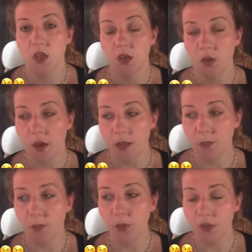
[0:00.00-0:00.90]
quite
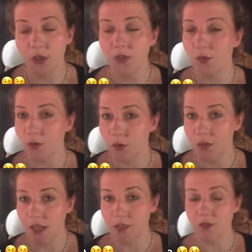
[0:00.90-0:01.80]
pulling their
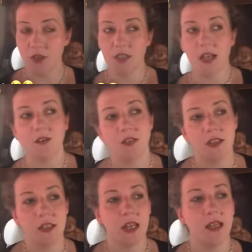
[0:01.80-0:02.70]
own energy down.
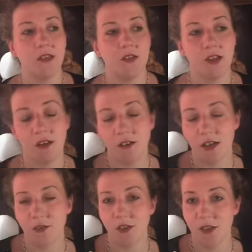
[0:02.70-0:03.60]
It's like they are
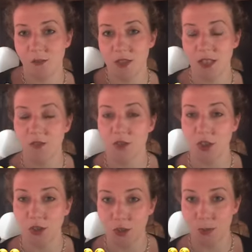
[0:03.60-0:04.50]
giving themselves a
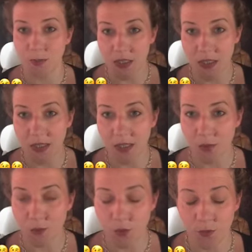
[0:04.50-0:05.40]
good beating at
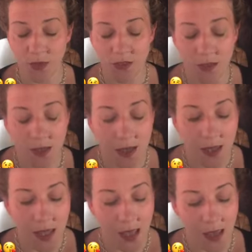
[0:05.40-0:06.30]
the moment,
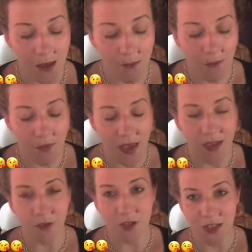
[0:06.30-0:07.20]

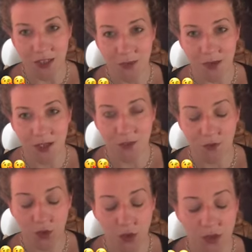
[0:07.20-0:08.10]
energetic wise of
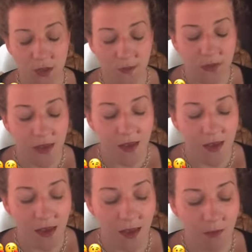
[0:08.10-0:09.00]
course,
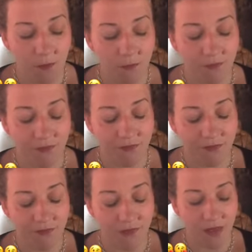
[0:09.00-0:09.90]

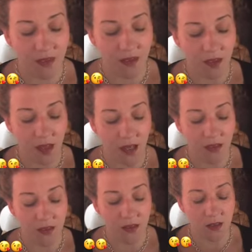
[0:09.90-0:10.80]

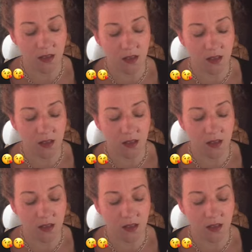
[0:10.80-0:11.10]
and